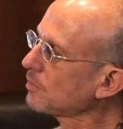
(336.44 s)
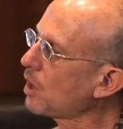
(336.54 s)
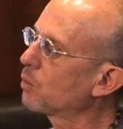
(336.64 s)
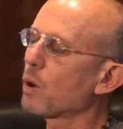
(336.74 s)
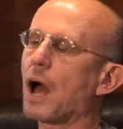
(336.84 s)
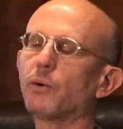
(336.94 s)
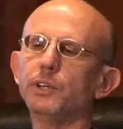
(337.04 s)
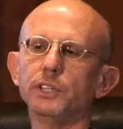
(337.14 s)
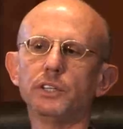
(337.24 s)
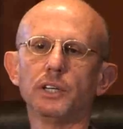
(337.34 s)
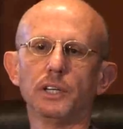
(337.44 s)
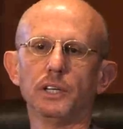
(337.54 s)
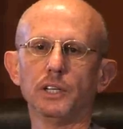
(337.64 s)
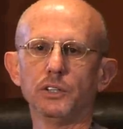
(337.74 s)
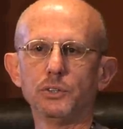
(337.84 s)
around it
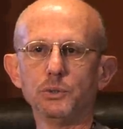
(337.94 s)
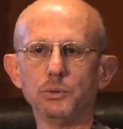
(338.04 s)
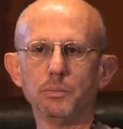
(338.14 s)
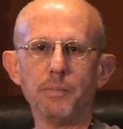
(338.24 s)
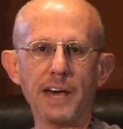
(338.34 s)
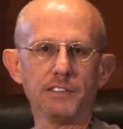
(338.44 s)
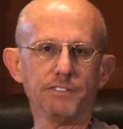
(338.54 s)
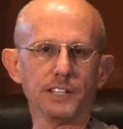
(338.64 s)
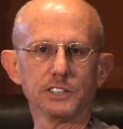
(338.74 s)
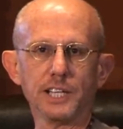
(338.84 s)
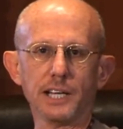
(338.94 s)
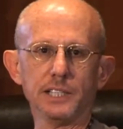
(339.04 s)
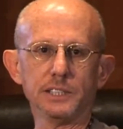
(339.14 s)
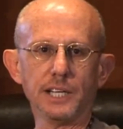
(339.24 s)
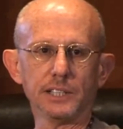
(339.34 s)
to manifest that
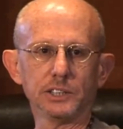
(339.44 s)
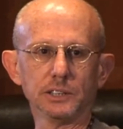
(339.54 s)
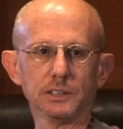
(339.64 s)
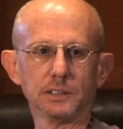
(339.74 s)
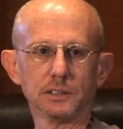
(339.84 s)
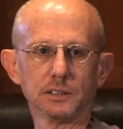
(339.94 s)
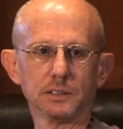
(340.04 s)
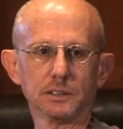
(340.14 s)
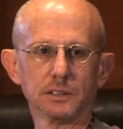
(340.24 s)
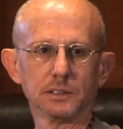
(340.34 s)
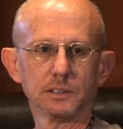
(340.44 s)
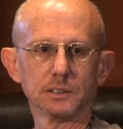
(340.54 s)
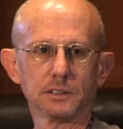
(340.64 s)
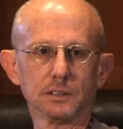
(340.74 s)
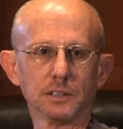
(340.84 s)
intention.
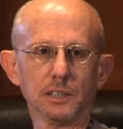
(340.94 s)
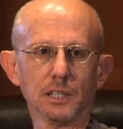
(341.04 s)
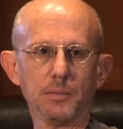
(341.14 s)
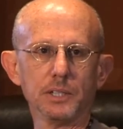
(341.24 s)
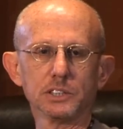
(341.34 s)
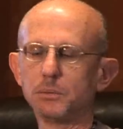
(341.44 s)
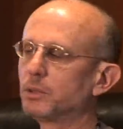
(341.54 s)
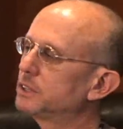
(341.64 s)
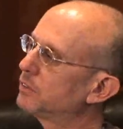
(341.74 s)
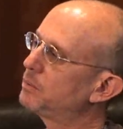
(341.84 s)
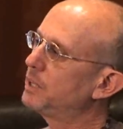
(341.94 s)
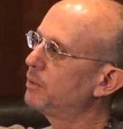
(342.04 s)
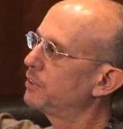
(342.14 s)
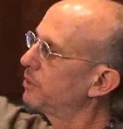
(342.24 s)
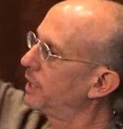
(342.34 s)
Okay? I mean, as simple as everybody raise your